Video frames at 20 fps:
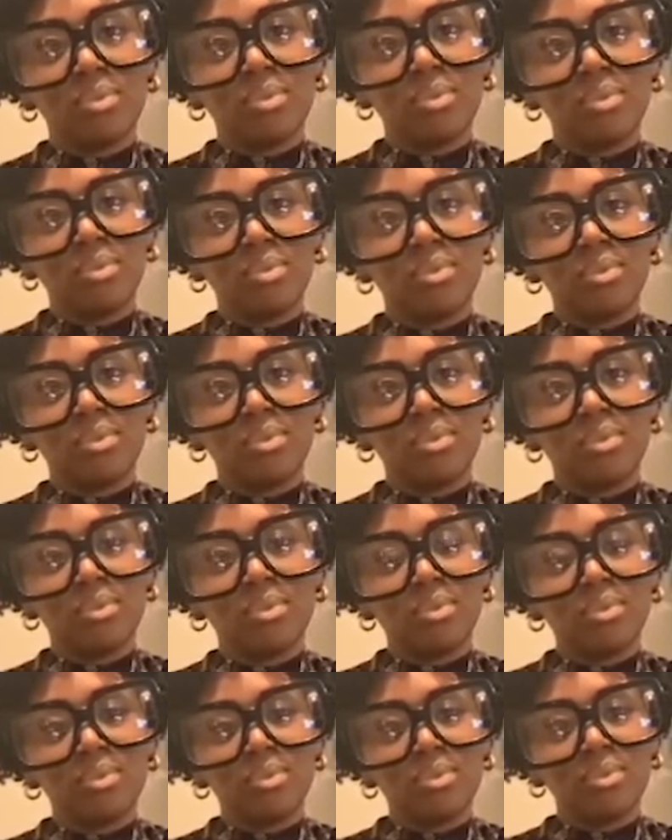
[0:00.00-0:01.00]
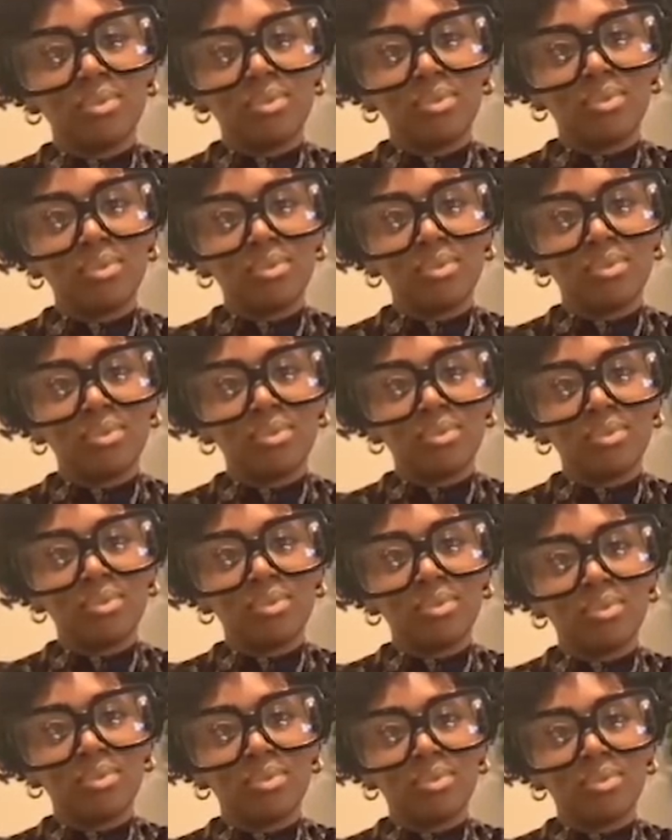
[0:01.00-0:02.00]

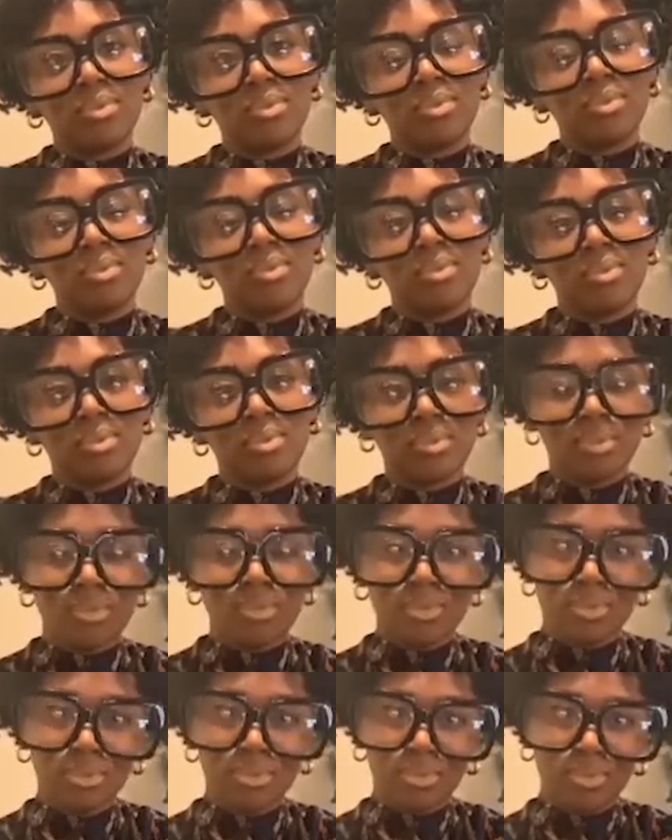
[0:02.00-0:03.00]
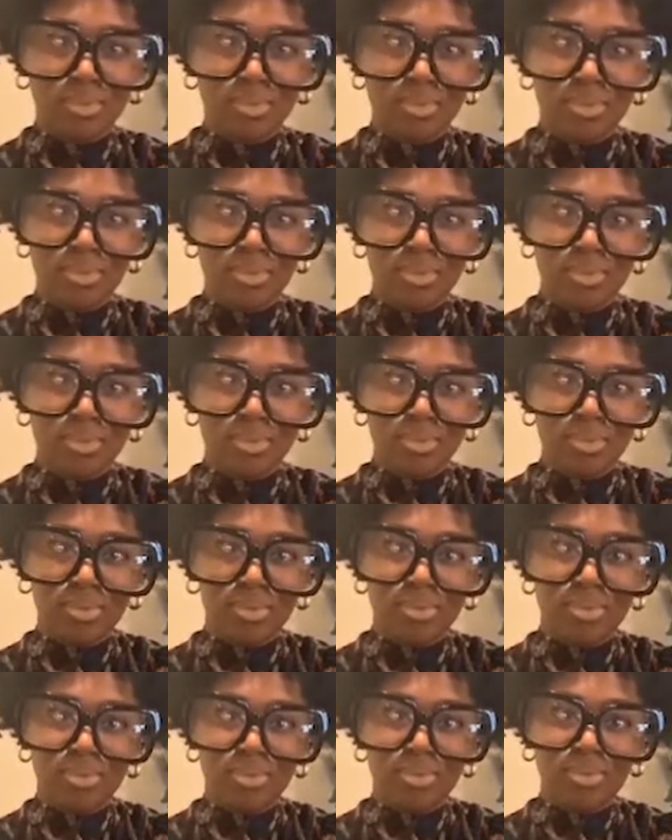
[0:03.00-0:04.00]

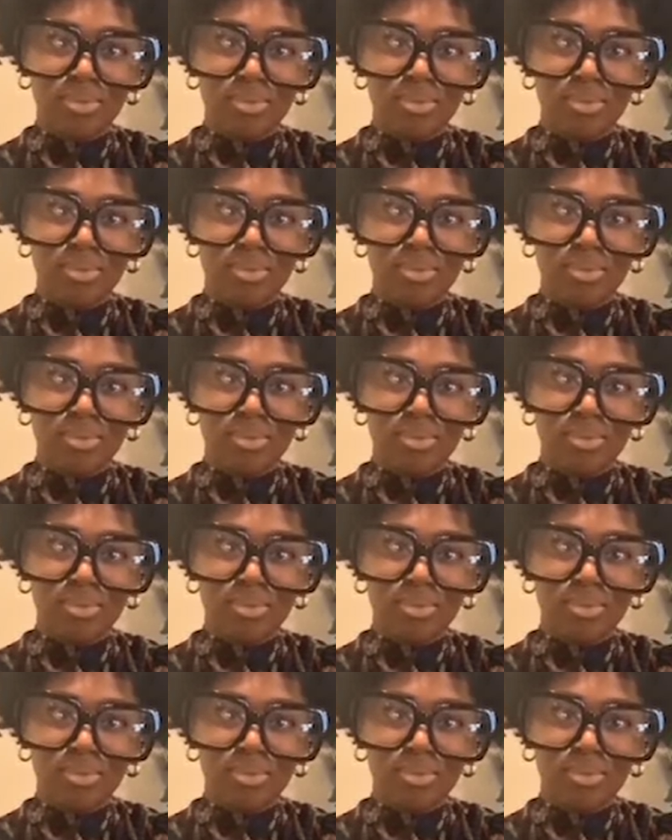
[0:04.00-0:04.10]
The person shown says nothing.